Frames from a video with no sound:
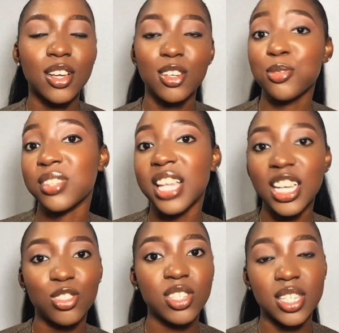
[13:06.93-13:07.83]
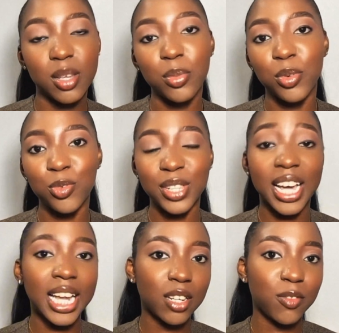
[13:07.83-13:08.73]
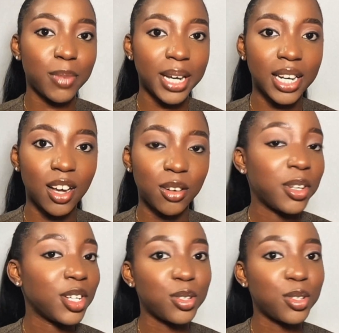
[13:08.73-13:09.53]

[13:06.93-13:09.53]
So that's just a simple rule that I live by now.